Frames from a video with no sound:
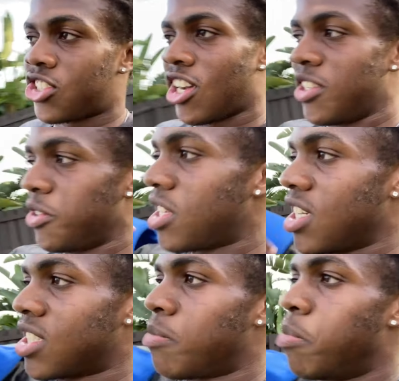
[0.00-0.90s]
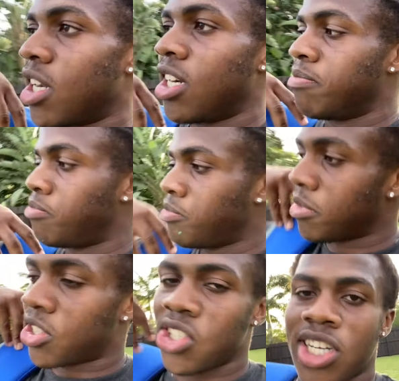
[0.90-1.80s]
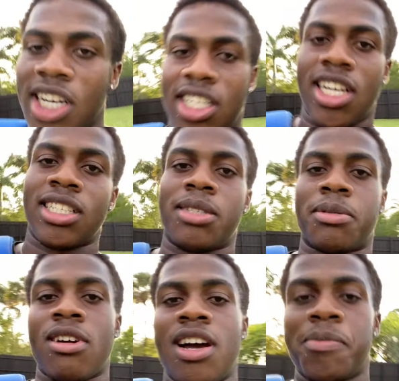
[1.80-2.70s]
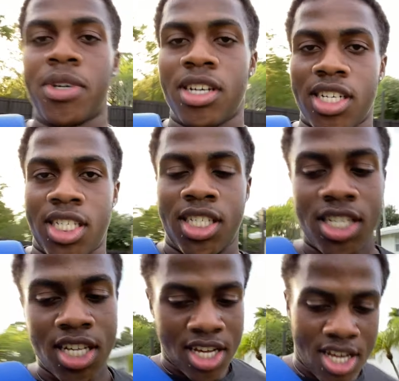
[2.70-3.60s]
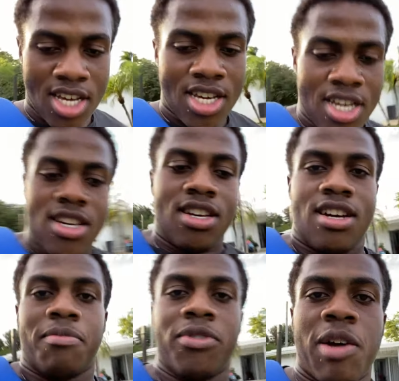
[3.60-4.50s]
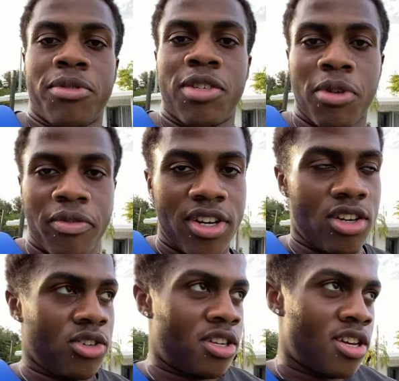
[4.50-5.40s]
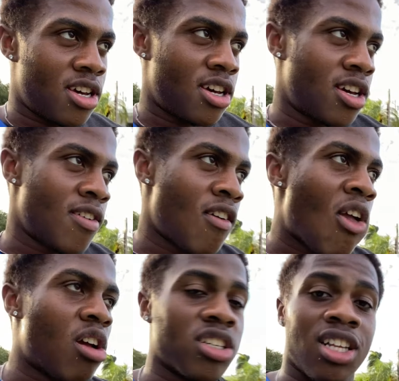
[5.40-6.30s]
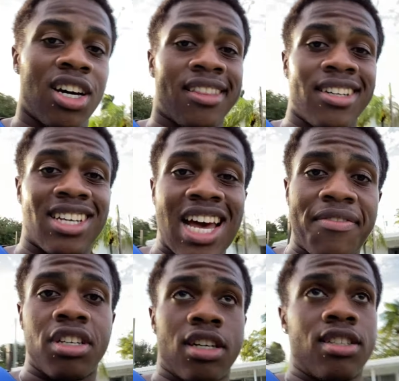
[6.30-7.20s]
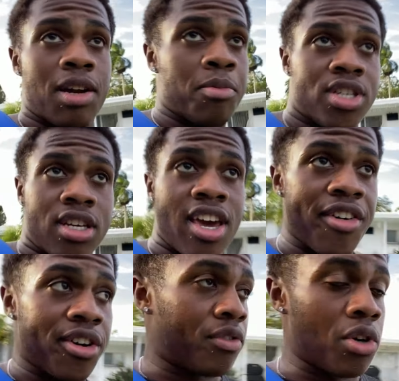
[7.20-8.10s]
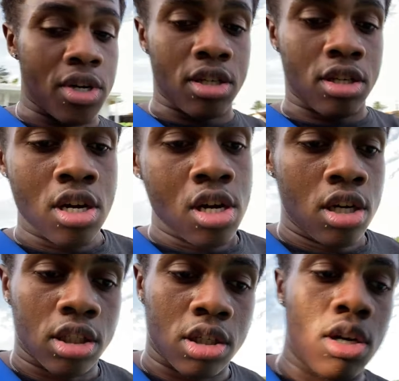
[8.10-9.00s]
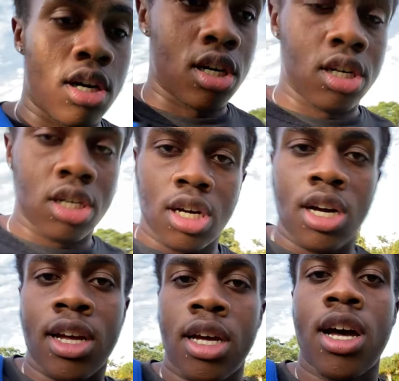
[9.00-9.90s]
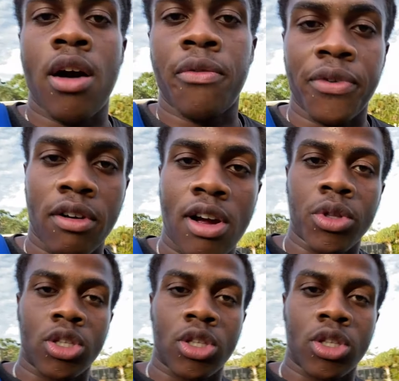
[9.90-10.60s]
trying new things, but make sure you guys like and subscribe. I'll be dropping some more videos. There's a lot of things I haven't done that I'm scared of doing, so I'll figure out what